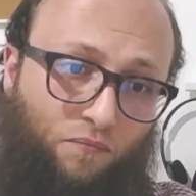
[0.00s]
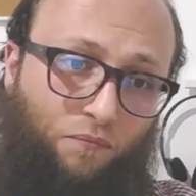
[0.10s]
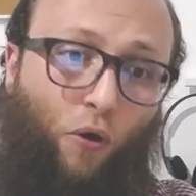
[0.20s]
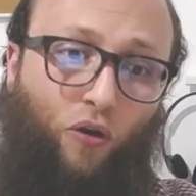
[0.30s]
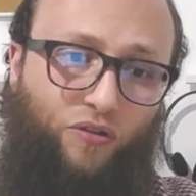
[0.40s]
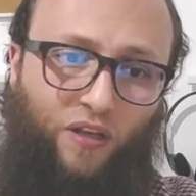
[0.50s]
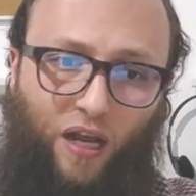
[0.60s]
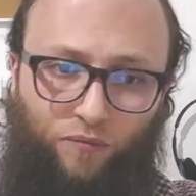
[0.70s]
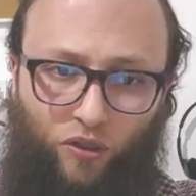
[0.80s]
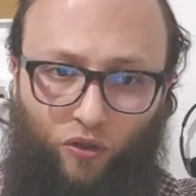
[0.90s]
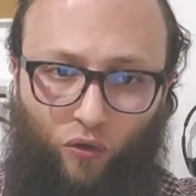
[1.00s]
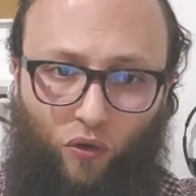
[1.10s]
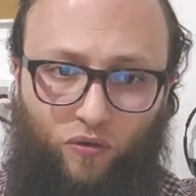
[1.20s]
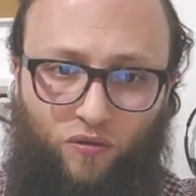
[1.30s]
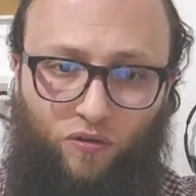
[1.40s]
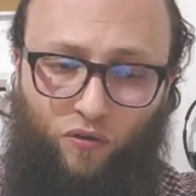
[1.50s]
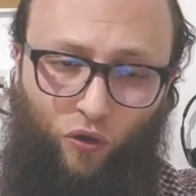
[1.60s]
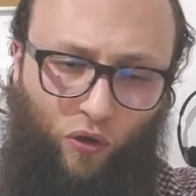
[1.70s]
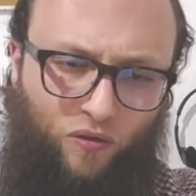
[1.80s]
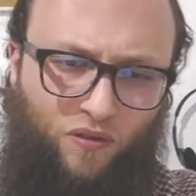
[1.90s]
postsynaptic
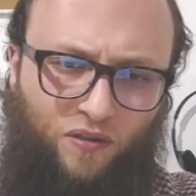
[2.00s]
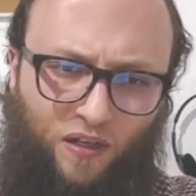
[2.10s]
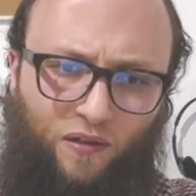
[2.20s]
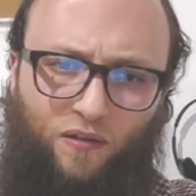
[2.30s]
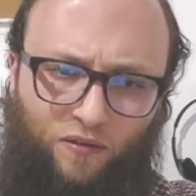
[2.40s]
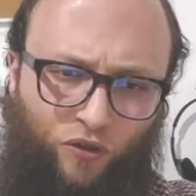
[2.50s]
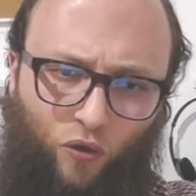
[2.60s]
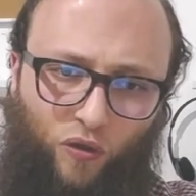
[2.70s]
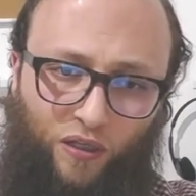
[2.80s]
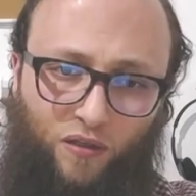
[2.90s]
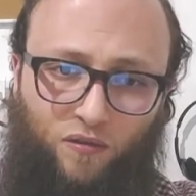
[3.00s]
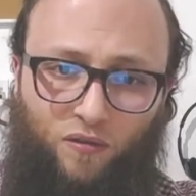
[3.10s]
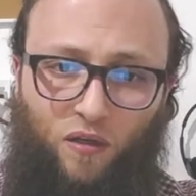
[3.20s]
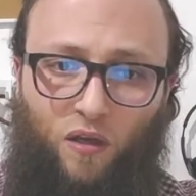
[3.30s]
neuron cell nucleus.